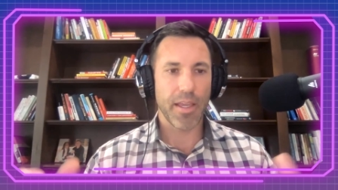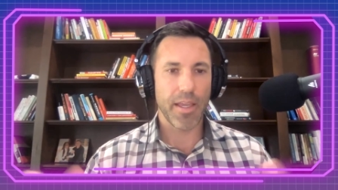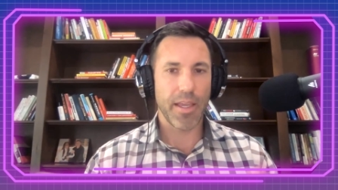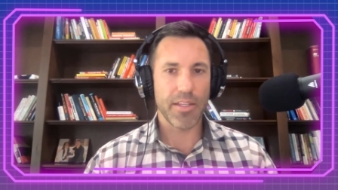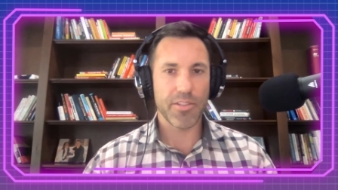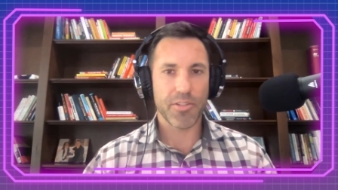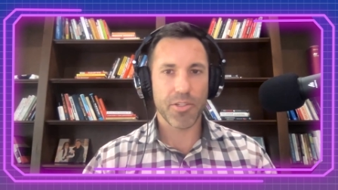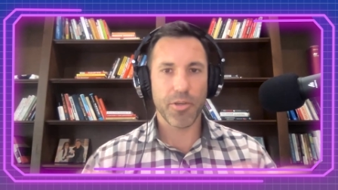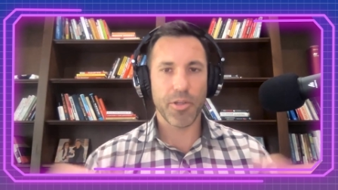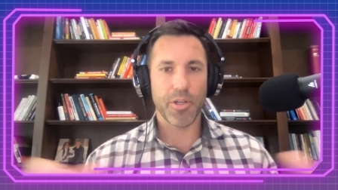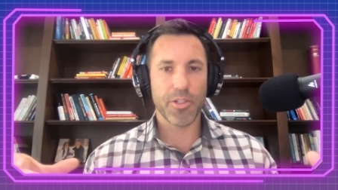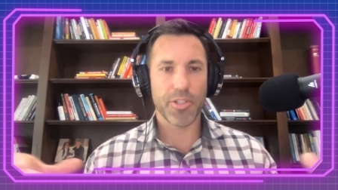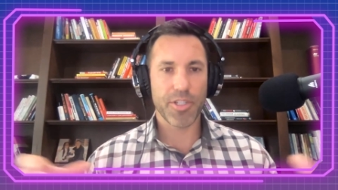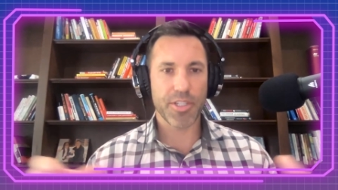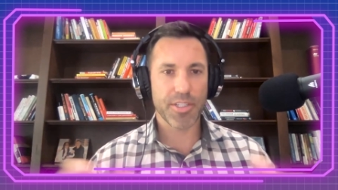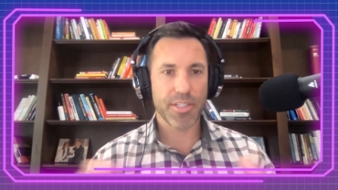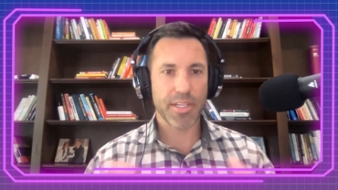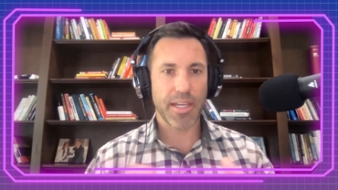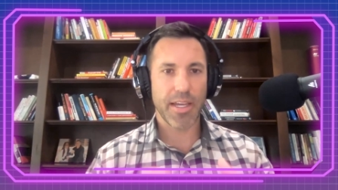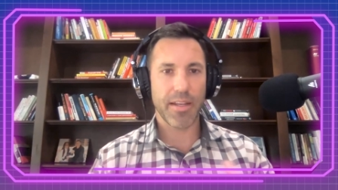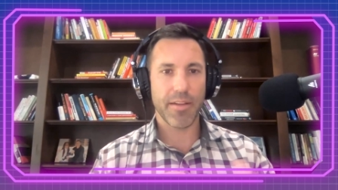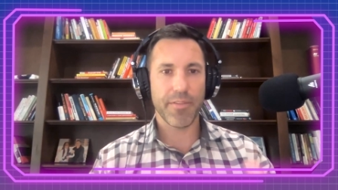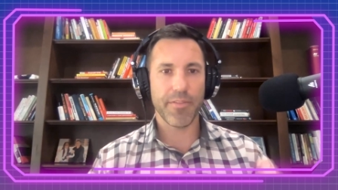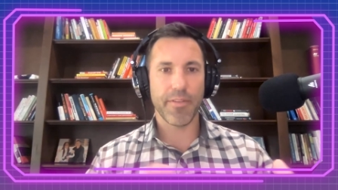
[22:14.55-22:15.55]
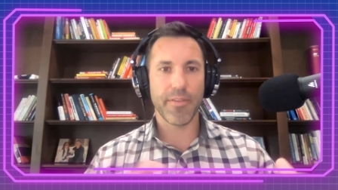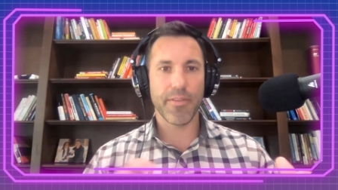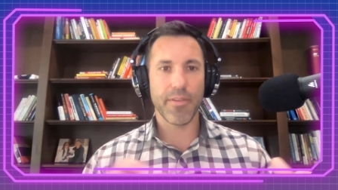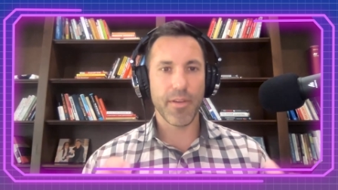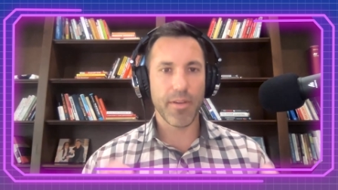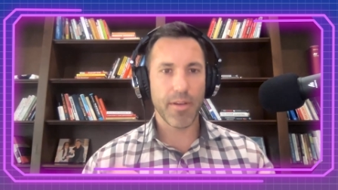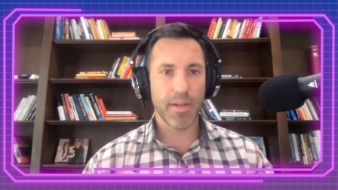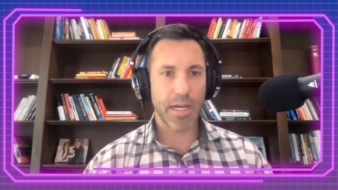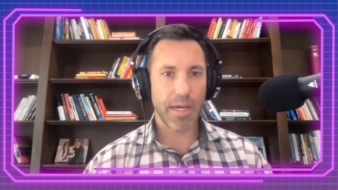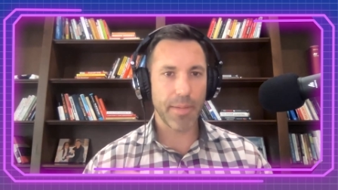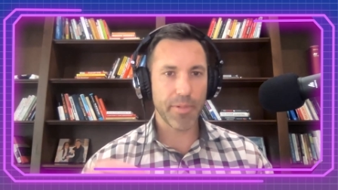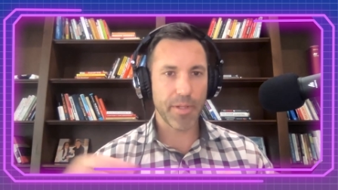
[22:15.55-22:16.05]
And so you're just kind of
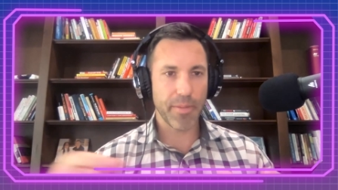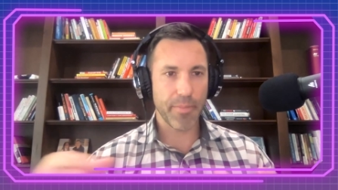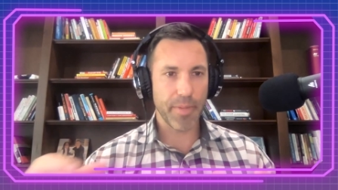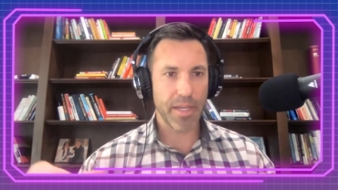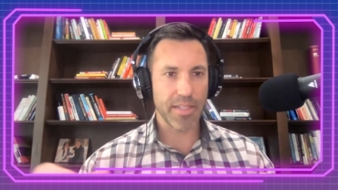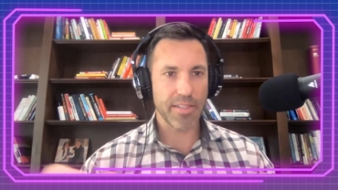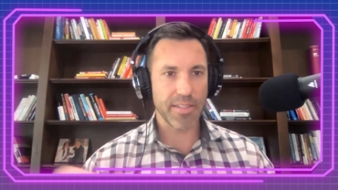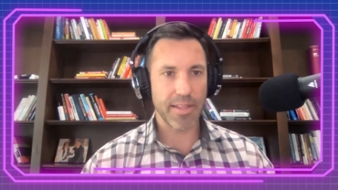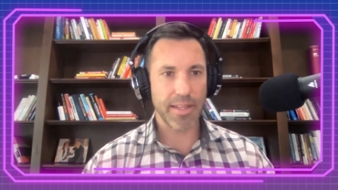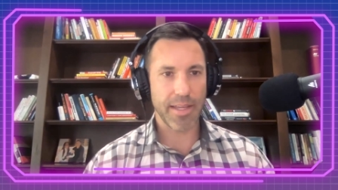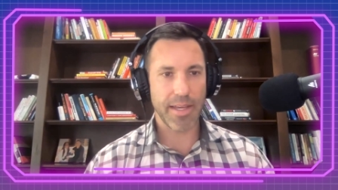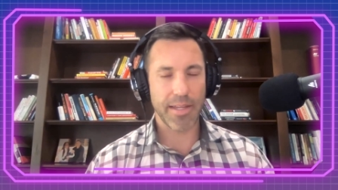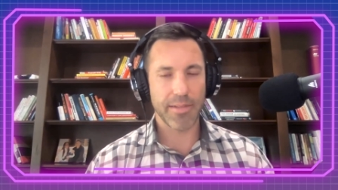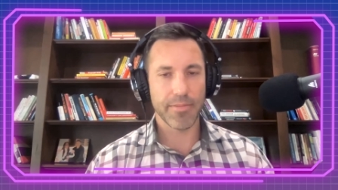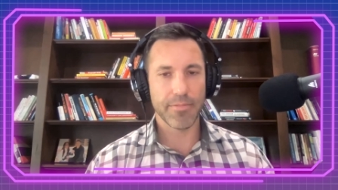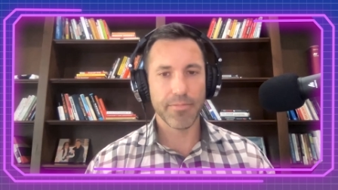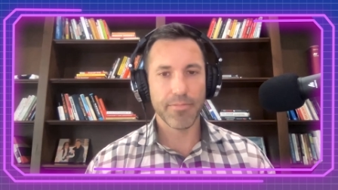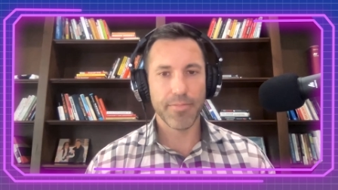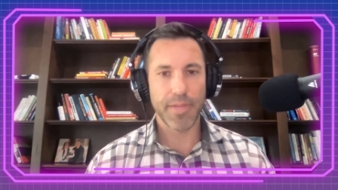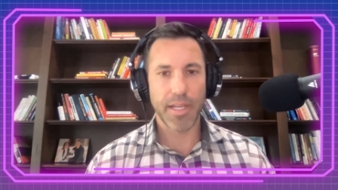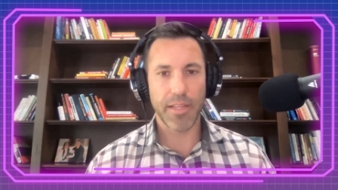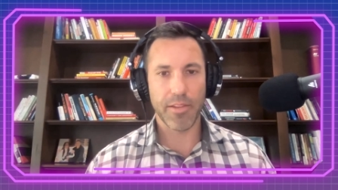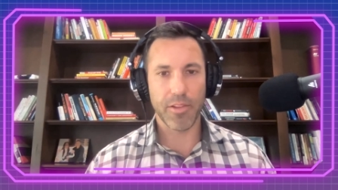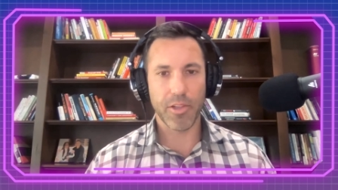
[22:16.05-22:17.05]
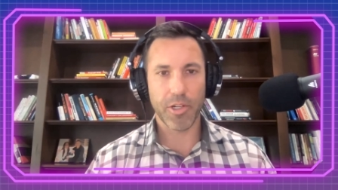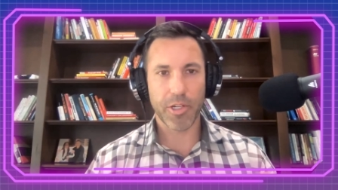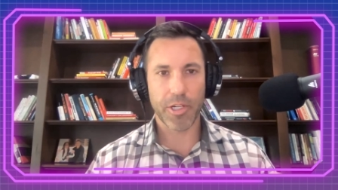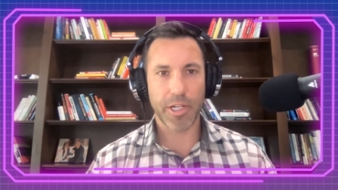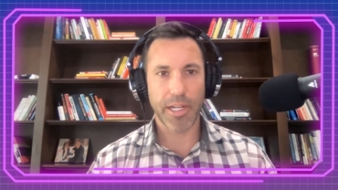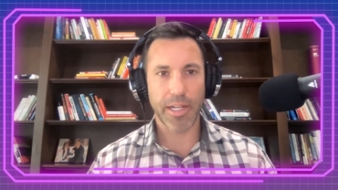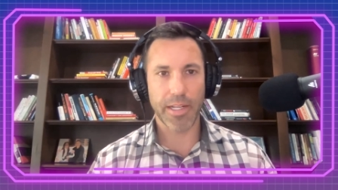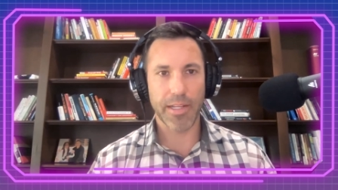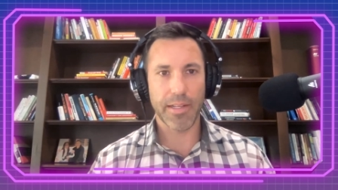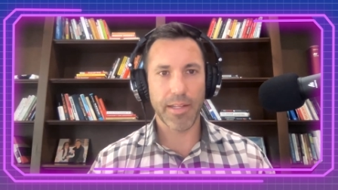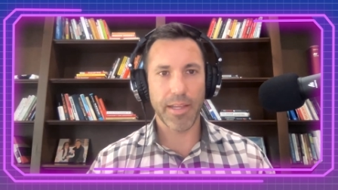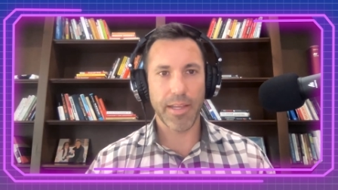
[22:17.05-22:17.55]
optimizing that and
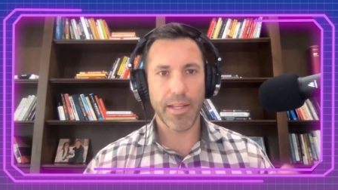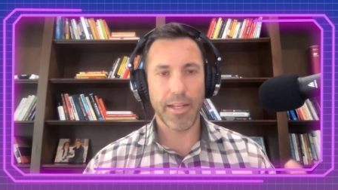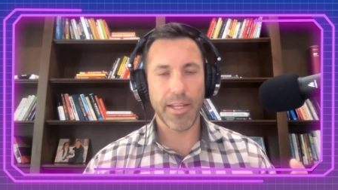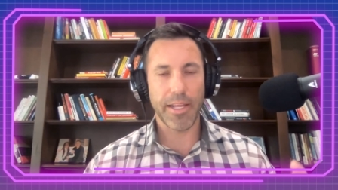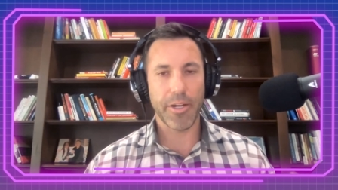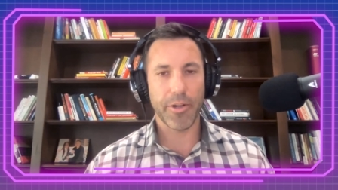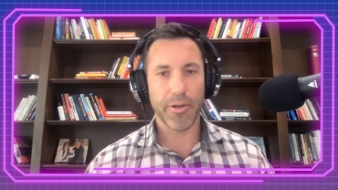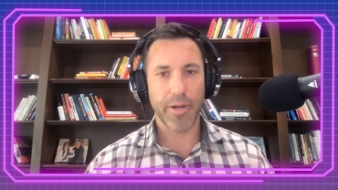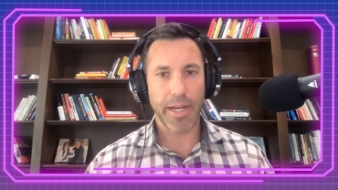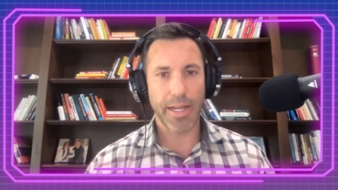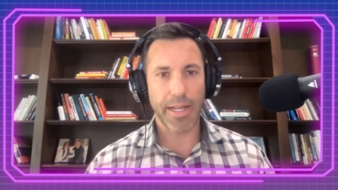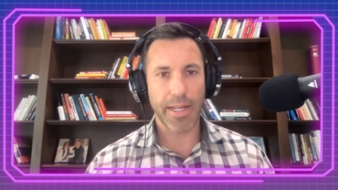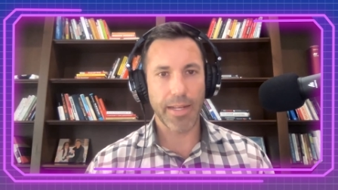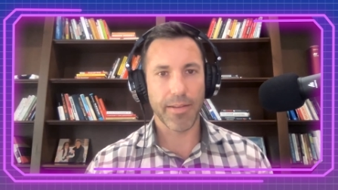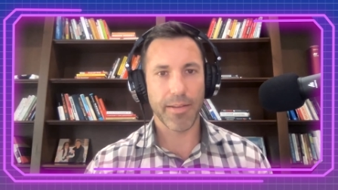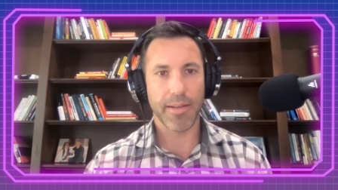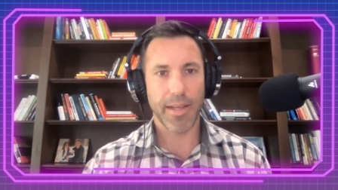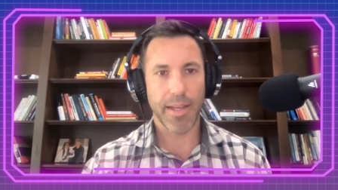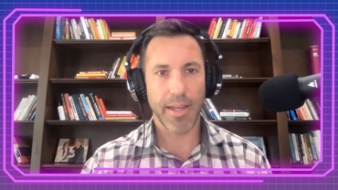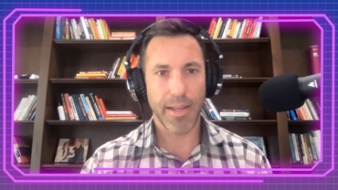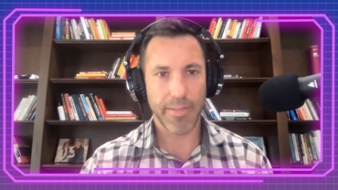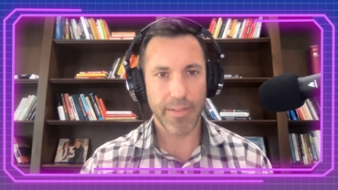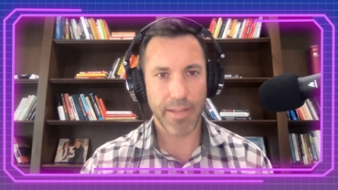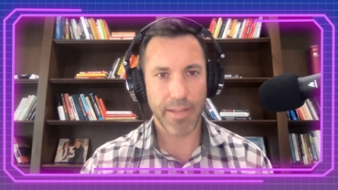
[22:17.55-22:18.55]
learning and iterating. And